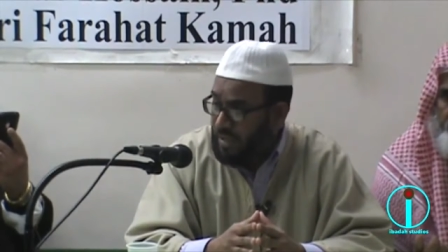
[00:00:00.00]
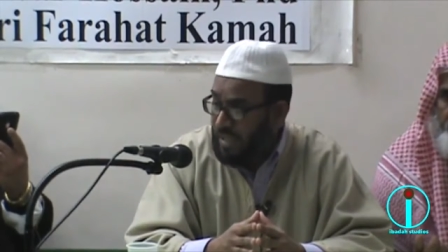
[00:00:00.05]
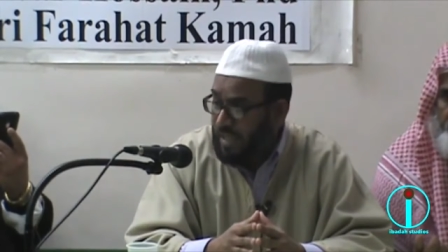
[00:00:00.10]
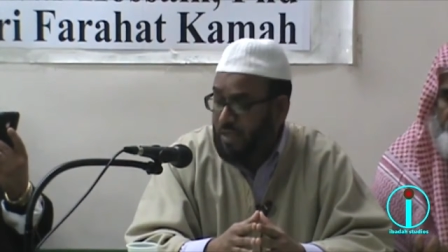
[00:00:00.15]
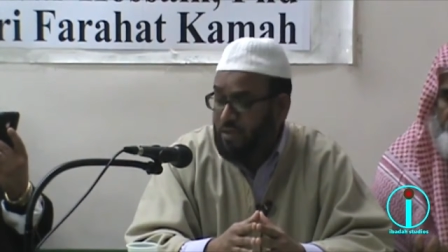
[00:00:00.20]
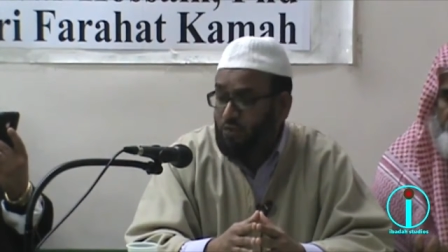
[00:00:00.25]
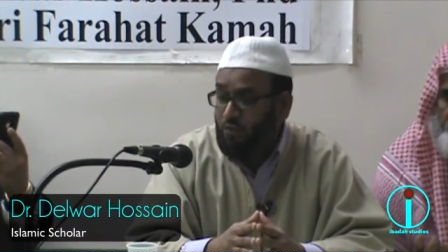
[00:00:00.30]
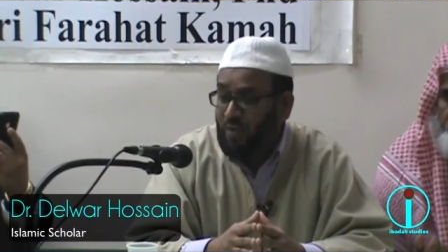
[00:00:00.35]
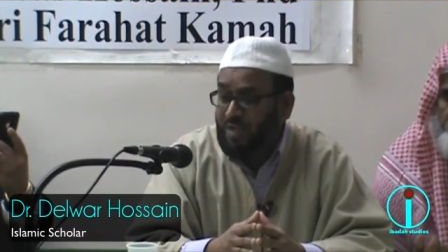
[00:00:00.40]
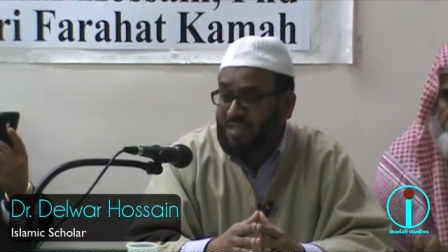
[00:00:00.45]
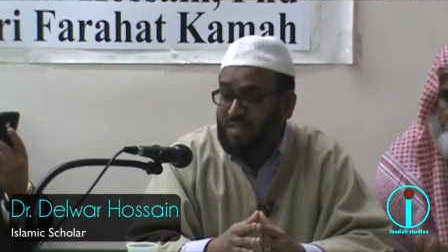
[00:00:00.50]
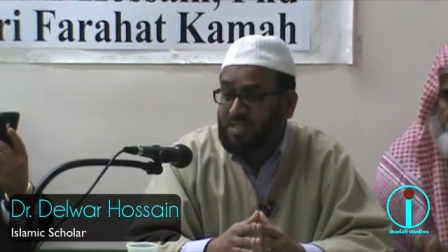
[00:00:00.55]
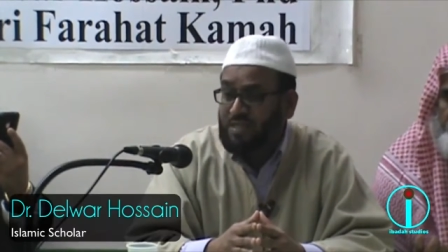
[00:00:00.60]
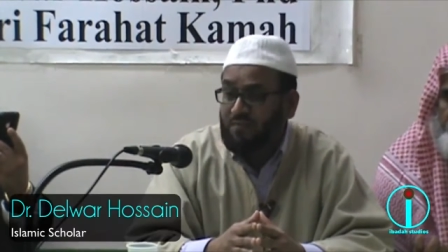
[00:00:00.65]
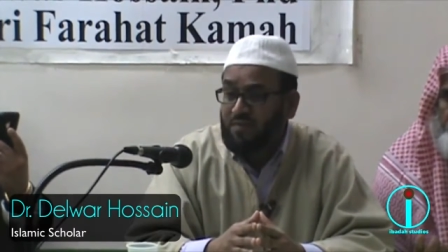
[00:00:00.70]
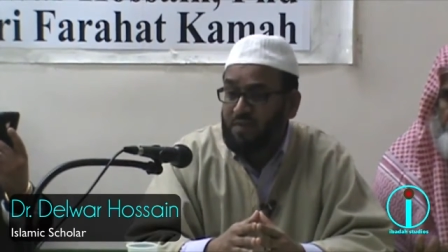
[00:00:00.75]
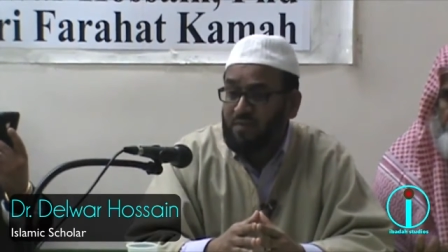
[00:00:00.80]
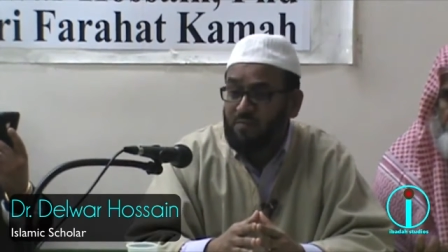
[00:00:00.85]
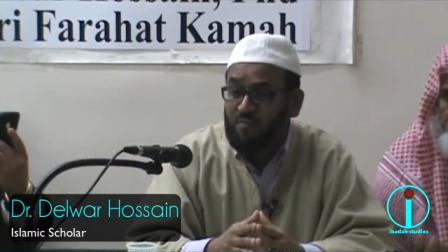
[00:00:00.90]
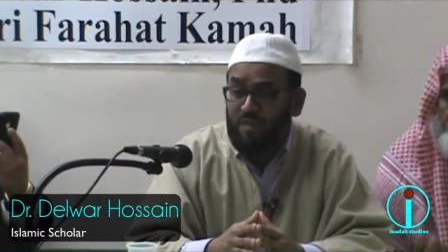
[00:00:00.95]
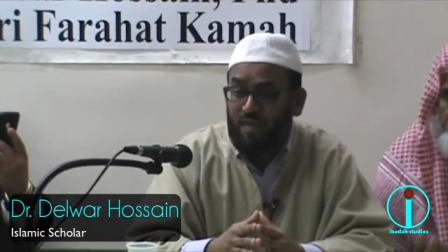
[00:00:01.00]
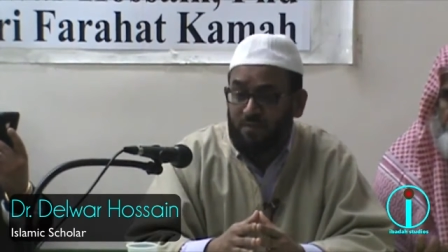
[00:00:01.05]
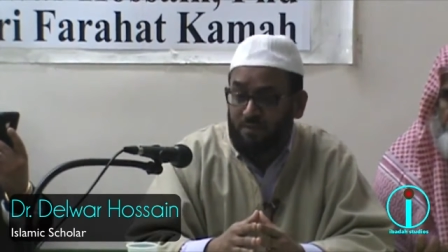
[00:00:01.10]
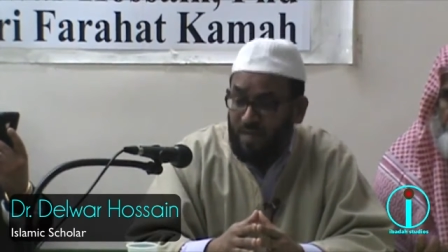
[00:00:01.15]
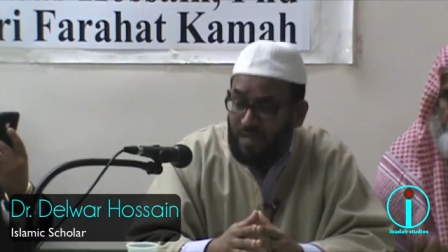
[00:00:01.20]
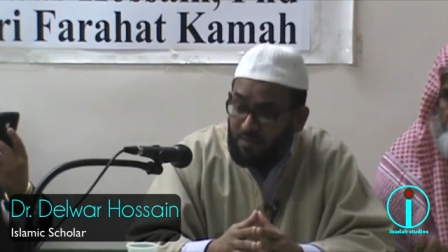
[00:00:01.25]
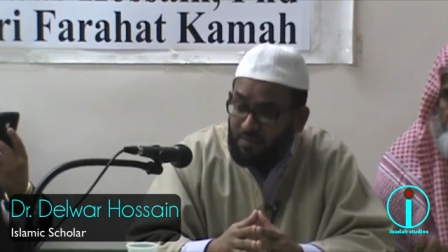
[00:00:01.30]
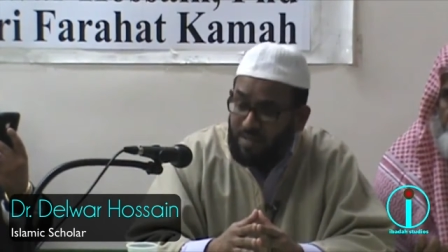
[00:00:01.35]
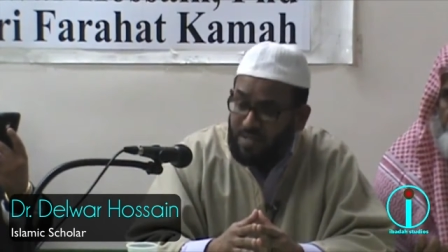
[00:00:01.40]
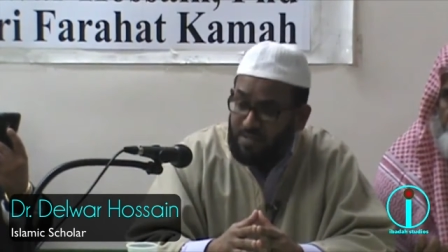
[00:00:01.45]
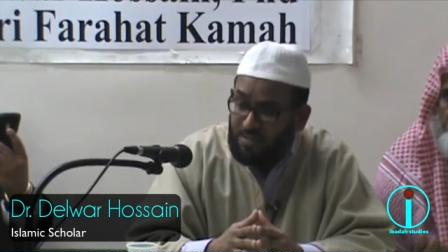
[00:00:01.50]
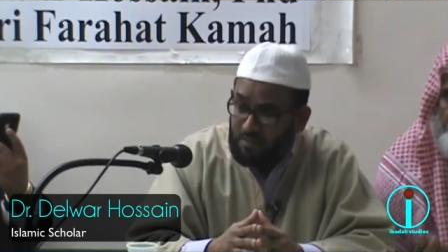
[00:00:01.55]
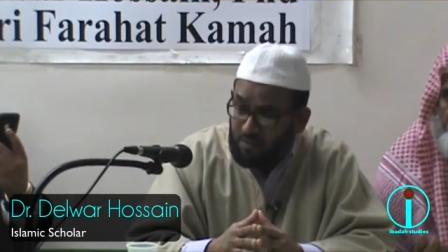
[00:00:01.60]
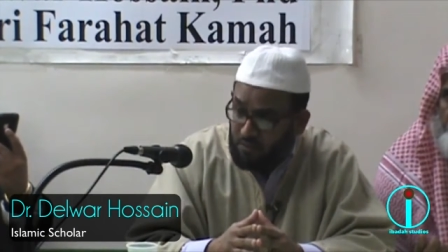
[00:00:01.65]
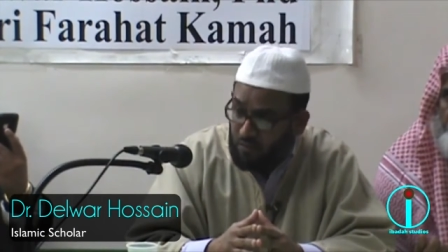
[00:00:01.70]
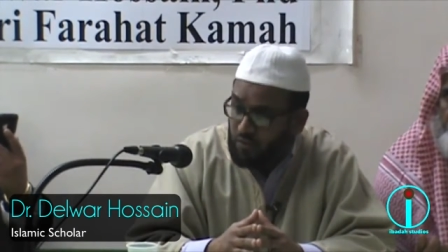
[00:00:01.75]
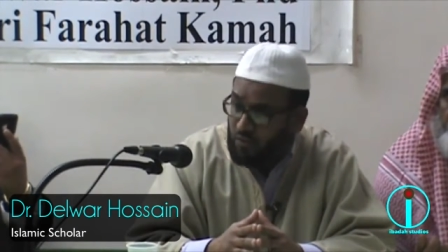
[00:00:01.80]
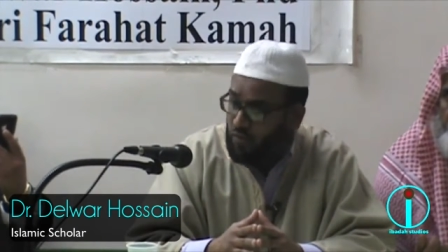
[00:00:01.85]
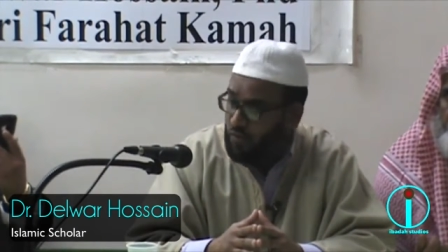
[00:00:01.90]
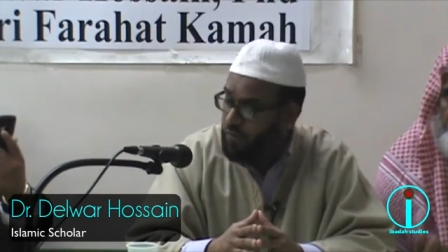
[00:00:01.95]
They had 27 am- amendments in
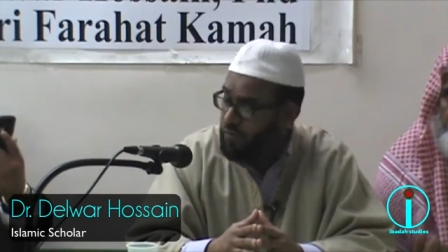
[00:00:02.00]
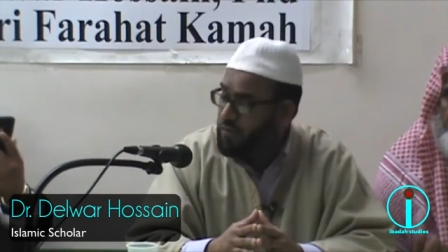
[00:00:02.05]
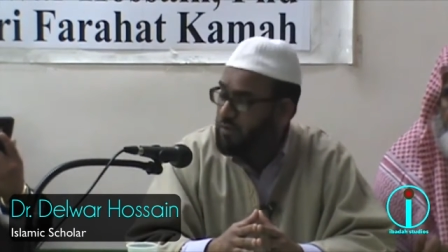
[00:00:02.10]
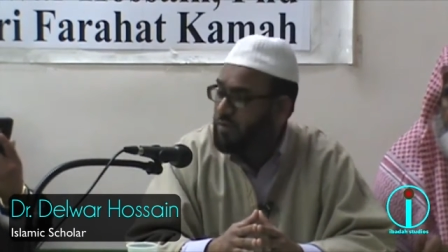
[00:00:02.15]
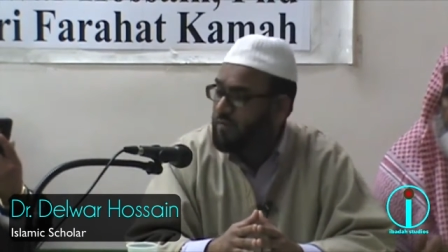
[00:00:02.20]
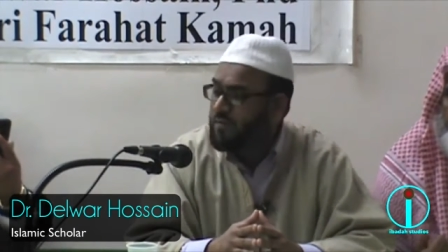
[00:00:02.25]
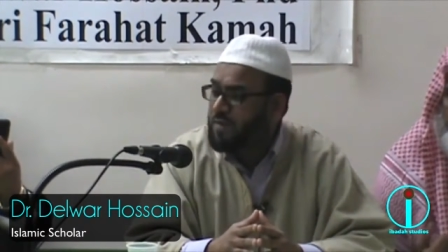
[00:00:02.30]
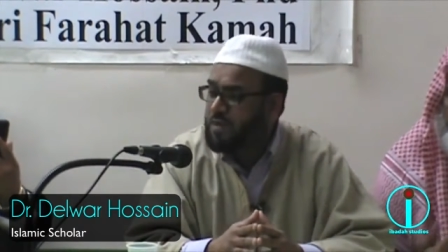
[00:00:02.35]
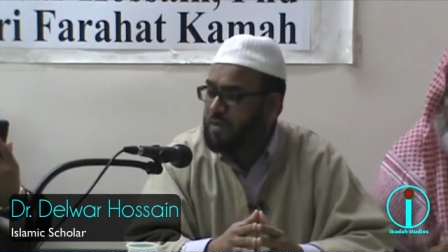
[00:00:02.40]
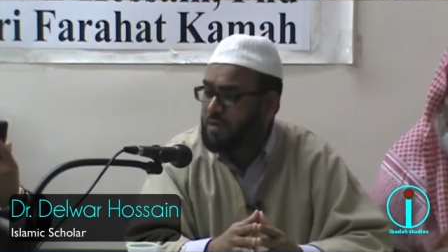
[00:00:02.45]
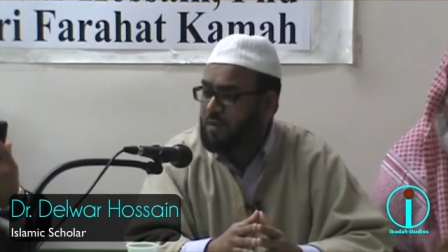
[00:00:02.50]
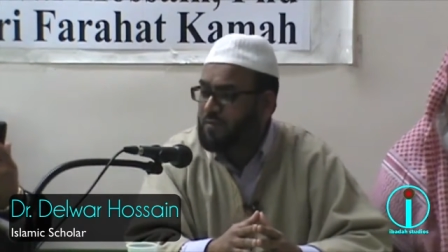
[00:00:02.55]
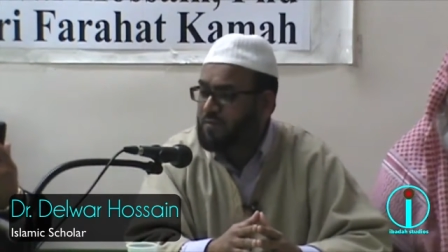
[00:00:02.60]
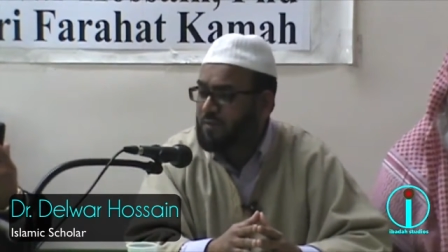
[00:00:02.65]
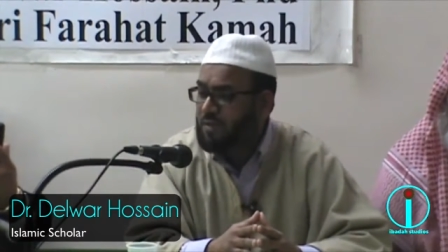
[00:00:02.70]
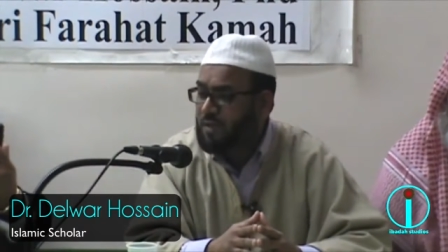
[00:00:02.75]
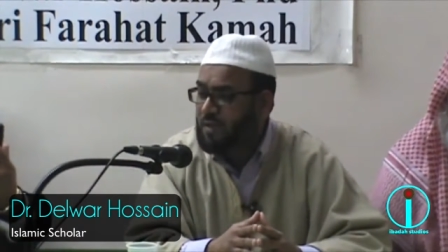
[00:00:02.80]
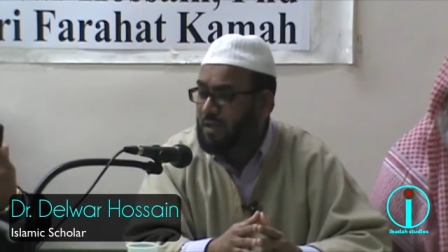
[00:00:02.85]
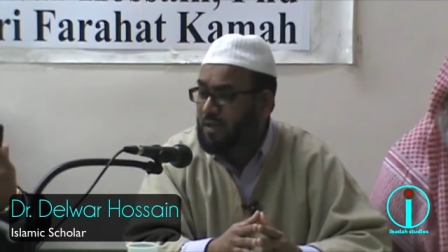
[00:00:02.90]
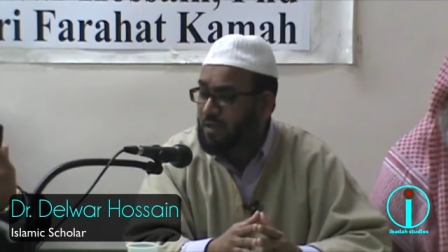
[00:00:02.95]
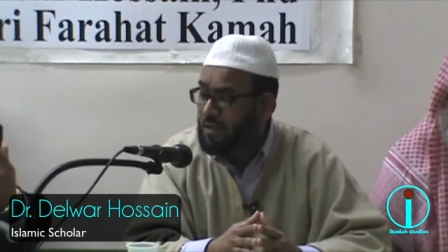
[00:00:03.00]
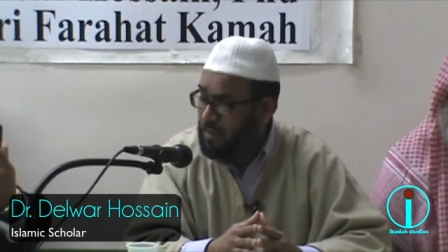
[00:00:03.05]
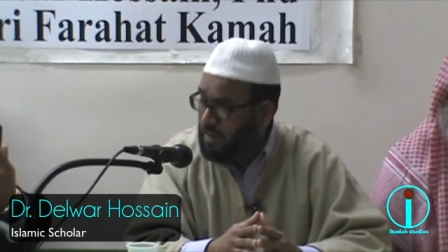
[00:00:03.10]
the constitution of this country.